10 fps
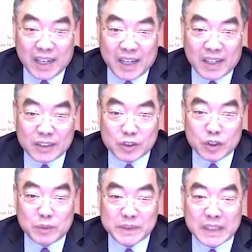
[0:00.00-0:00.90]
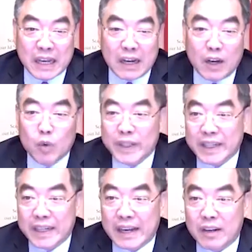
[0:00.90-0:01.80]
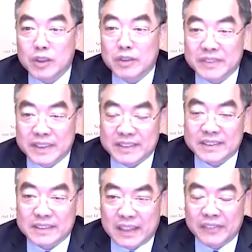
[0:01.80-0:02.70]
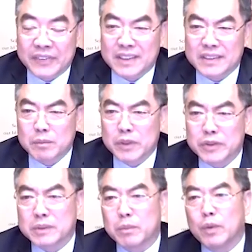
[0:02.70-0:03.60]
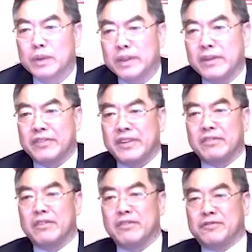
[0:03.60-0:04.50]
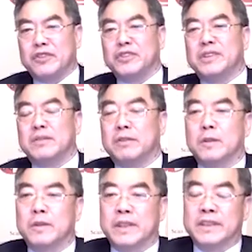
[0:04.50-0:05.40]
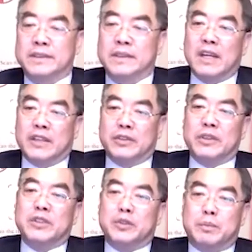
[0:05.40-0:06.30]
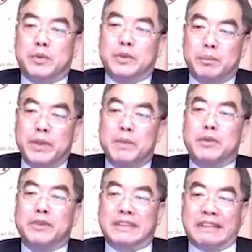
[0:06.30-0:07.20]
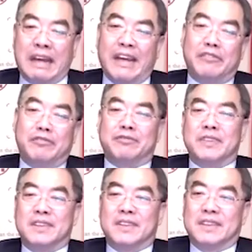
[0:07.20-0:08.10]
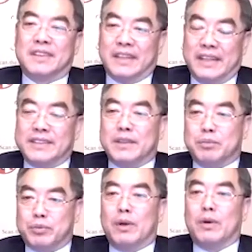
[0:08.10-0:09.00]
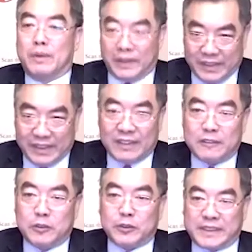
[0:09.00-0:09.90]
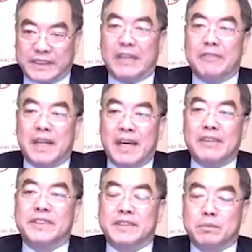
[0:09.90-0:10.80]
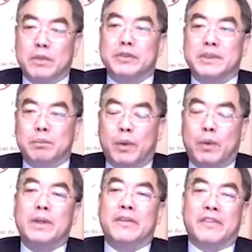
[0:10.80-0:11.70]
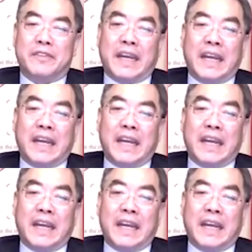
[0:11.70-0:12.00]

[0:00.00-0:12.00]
in terms of how we get out of this. I think the most important thing, first of all, is you need to put the people's life as a priority. To save life is the most important thing.